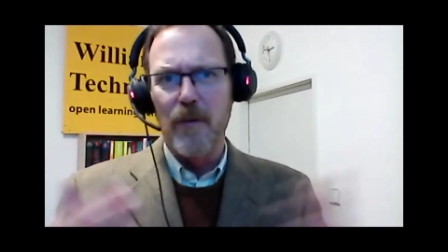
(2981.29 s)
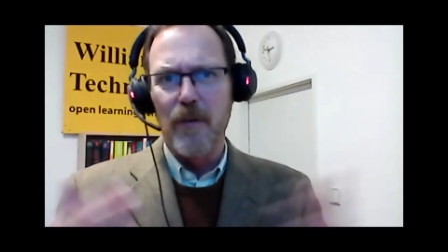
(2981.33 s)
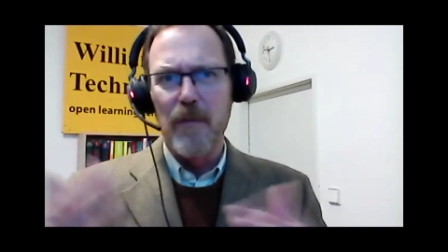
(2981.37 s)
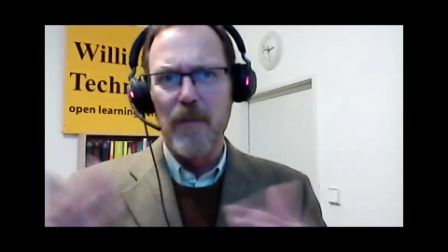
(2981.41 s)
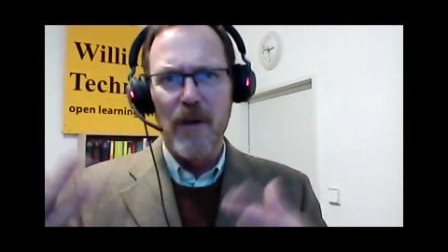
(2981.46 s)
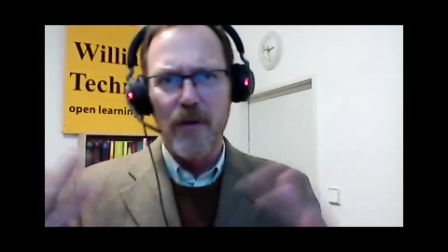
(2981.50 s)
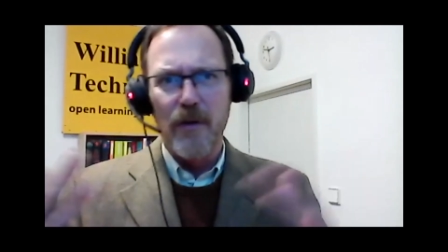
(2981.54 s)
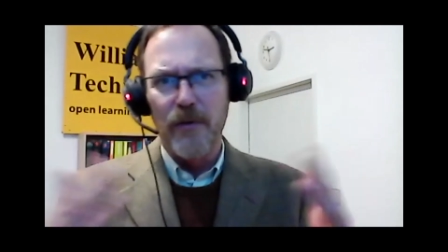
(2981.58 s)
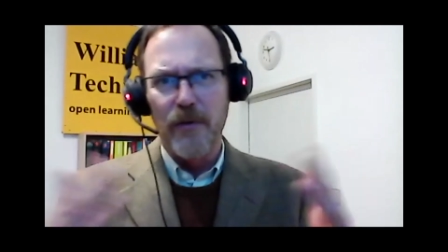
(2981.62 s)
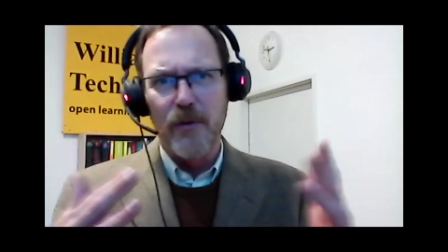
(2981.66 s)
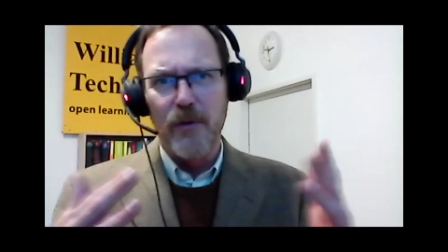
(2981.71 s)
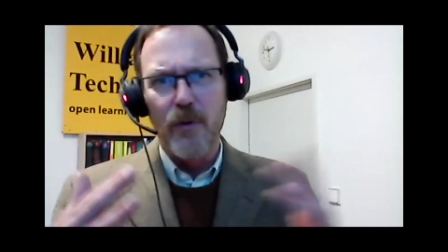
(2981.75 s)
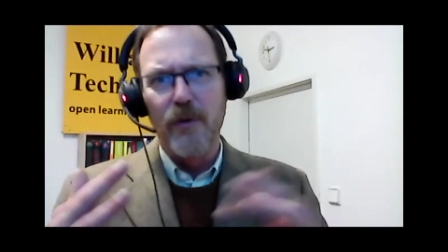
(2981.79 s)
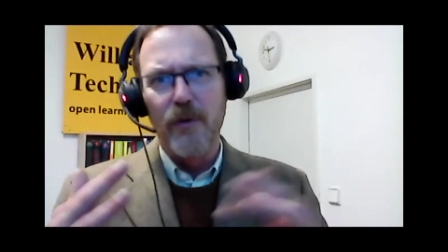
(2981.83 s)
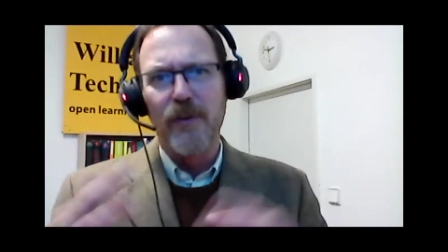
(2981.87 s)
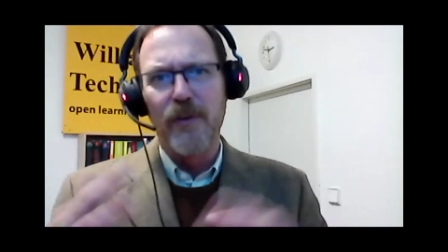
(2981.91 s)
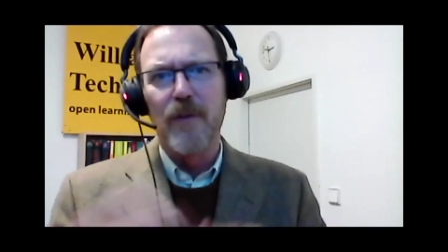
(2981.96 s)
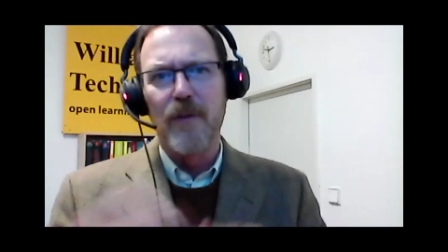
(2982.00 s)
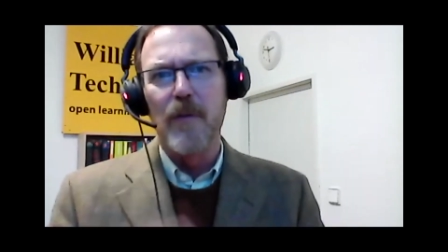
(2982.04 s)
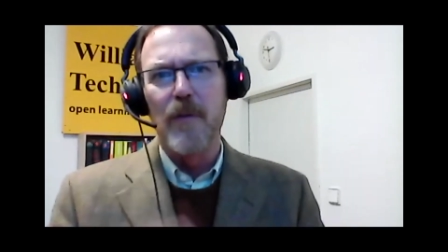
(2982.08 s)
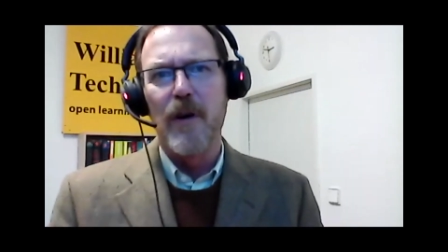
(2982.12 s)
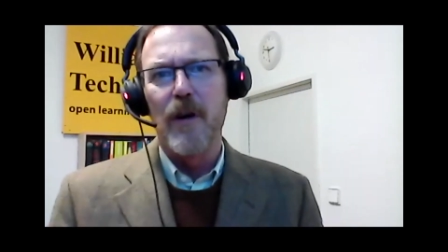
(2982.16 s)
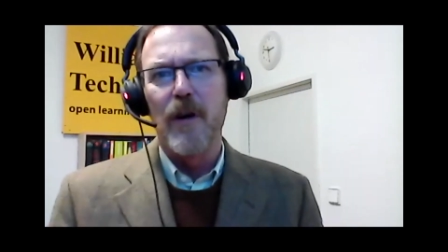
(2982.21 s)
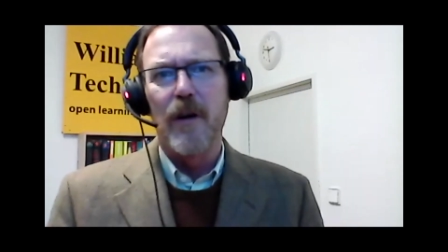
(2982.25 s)
Middle schools in
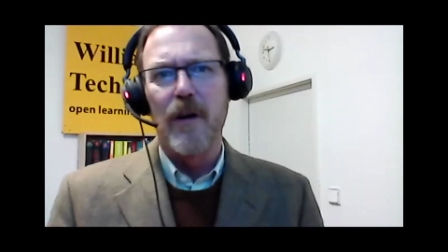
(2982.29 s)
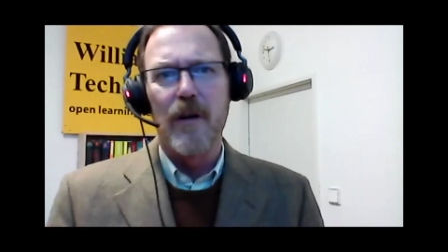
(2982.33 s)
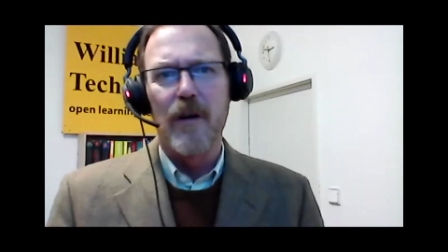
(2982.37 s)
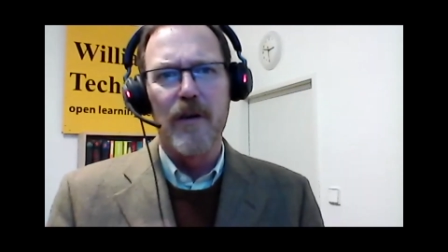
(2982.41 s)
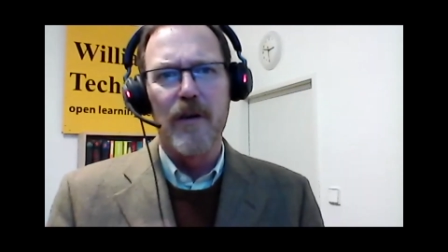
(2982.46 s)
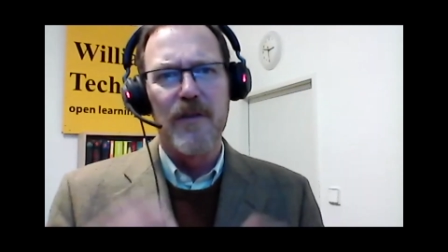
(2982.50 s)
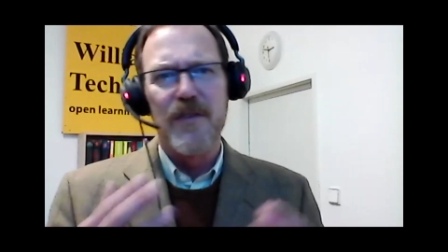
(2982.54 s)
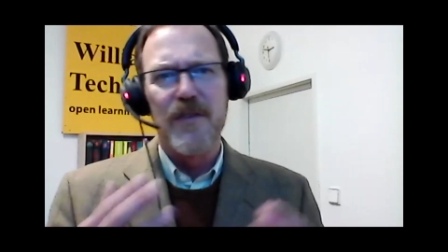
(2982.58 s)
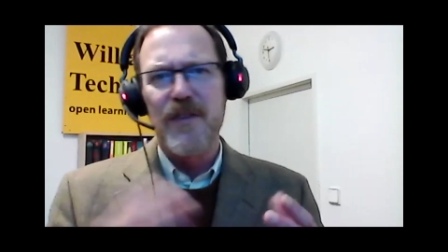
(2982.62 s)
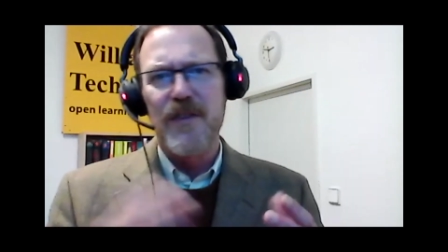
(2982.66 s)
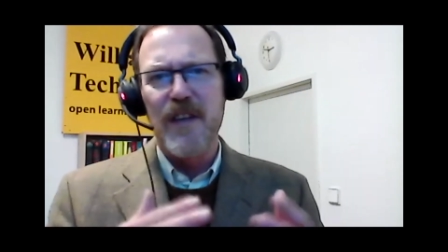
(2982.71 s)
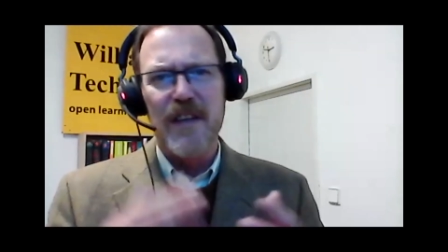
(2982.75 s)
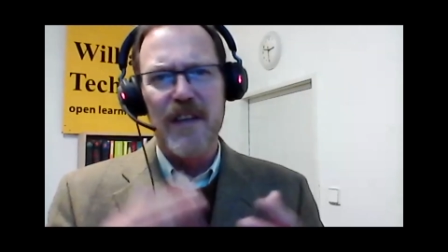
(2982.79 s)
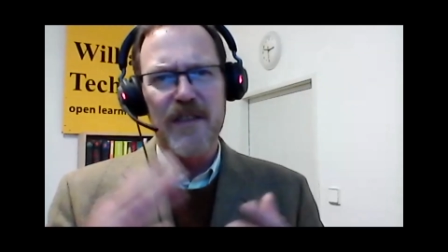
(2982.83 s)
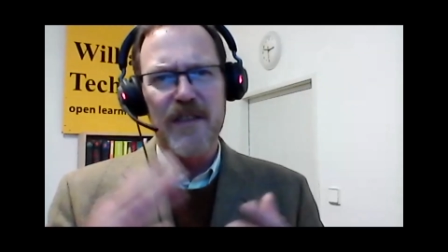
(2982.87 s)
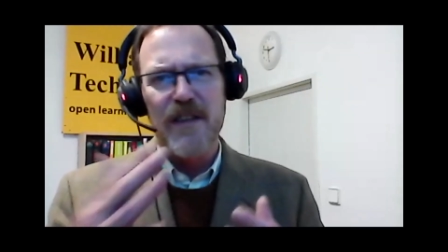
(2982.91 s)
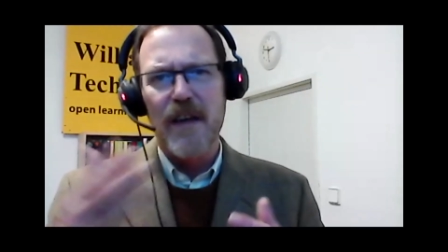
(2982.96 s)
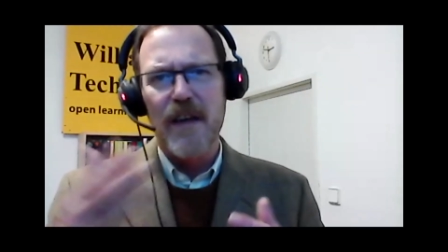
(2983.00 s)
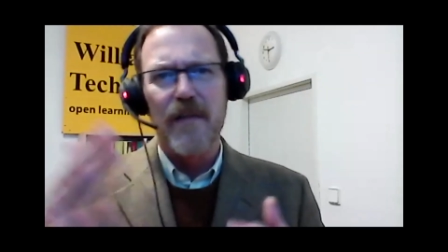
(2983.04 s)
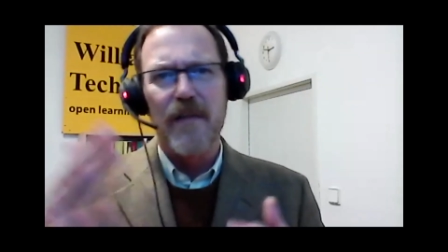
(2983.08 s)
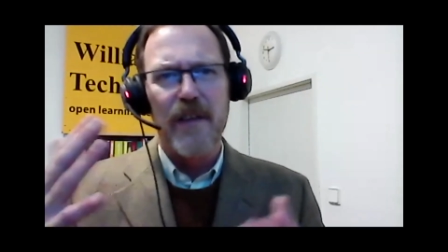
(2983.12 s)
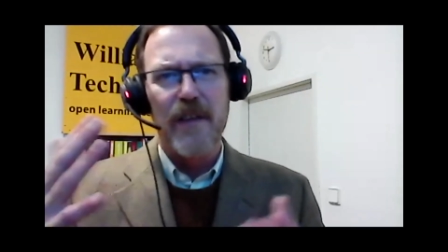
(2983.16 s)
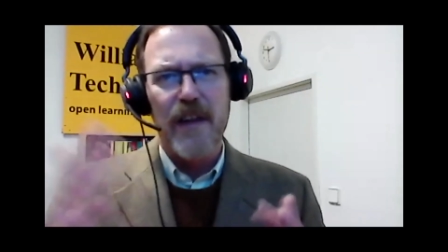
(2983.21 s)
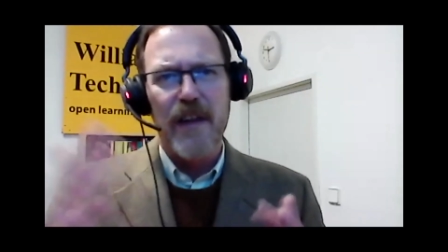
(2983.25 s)
America are sixth,
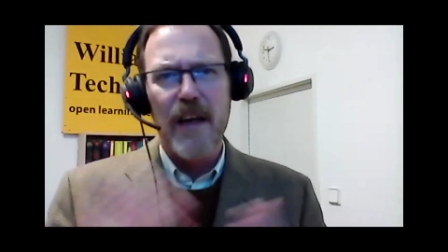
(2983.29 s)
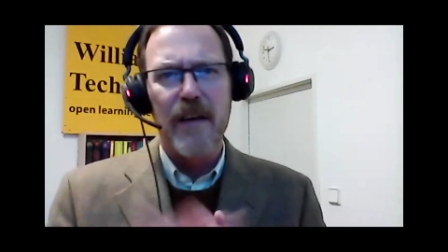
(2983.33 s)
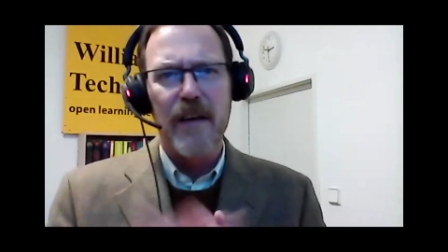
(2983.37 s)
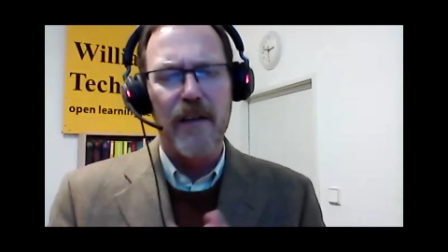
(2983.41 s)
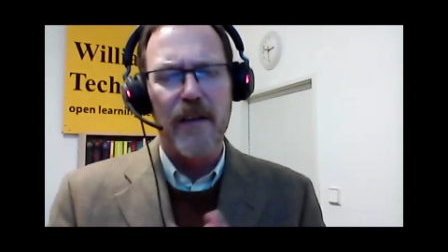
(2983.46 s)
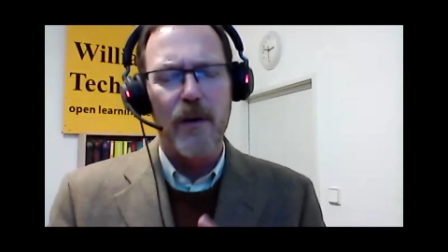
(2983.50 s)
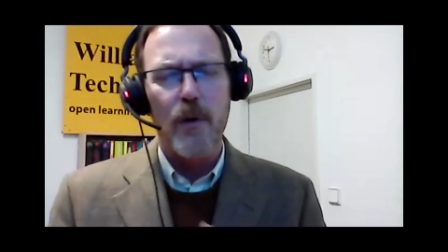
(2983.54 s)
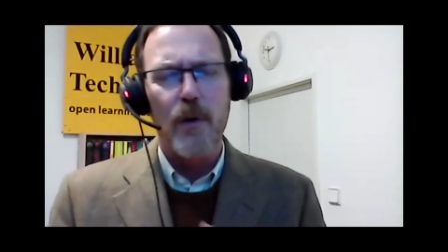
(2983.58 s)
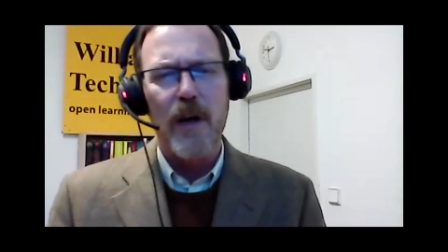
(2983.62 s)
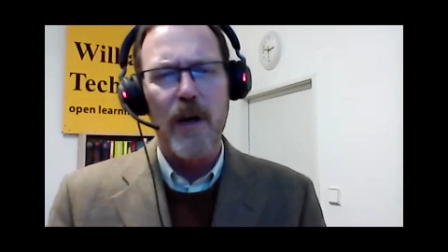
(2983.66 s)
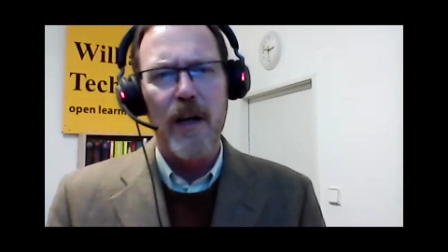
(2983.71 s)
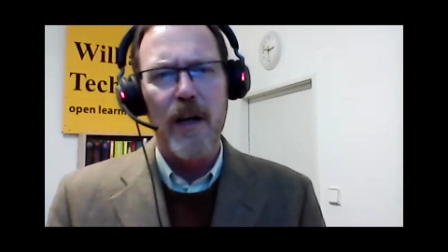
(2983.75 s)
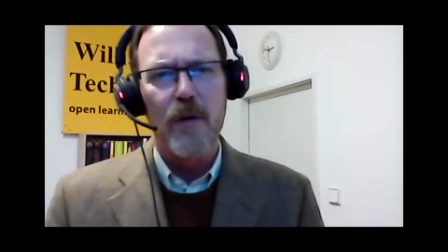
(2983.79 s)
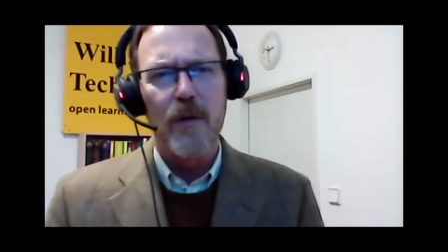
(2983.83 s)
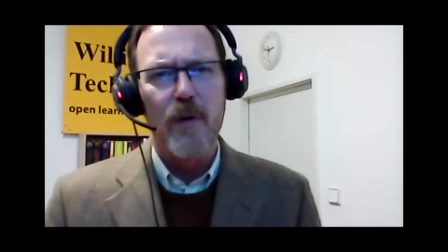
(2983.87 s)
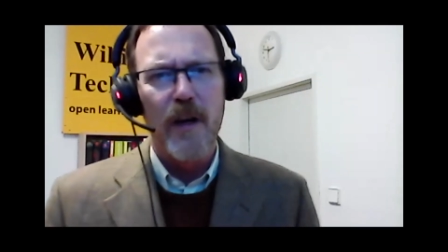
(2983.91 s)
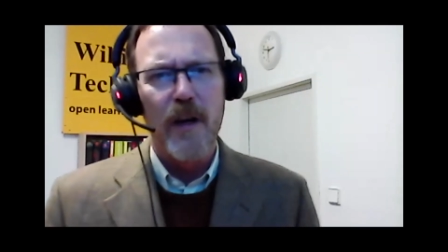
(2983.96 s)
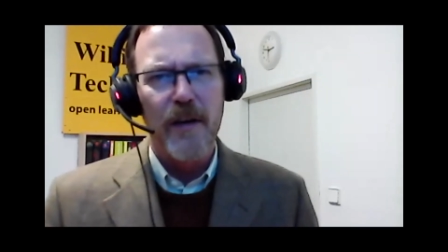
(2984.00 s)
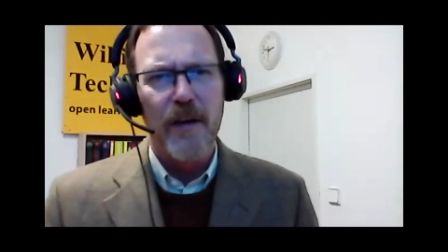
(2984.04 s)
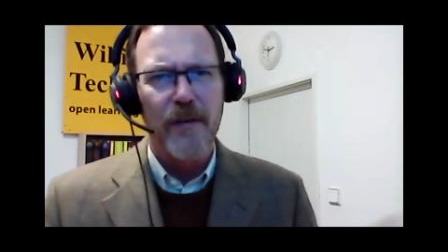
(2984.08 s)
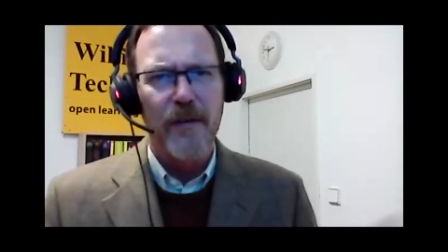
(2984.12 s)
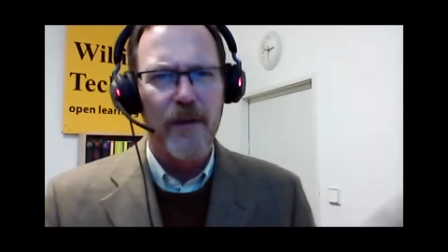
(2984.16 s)
seventh, eighth grade, right?